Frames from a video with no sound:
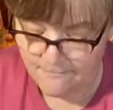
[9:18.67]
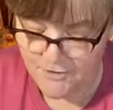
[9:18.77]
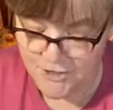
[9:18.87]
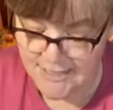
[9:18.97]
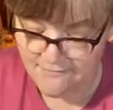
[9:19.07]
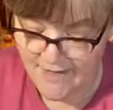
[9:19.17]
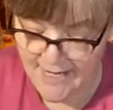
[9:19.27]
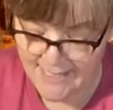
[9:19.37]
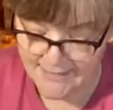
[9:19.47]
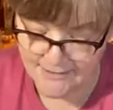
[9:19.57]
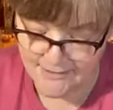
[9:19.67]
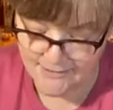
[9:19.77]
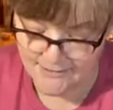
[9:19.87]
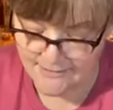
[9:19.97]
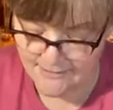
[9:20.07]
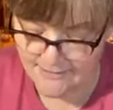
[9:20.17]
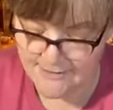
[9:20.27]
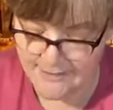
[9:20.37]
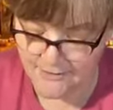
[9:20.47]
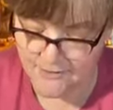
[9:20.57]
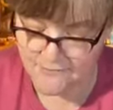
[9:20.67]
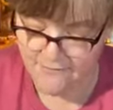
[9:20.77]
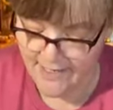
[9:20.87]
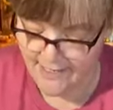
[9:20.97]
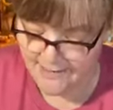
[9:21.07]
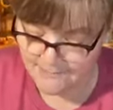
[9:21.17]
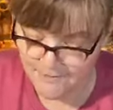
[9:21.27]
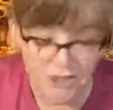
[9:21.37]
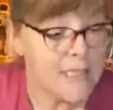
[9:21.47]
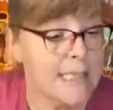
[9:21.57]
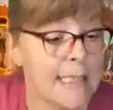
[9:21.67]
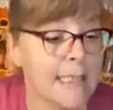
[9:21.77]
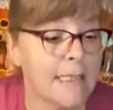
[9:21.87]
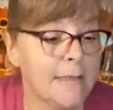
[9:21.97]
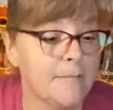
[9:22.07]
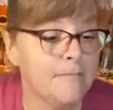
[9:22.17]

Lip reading: She's fast. Little stinker's fast, but she's little.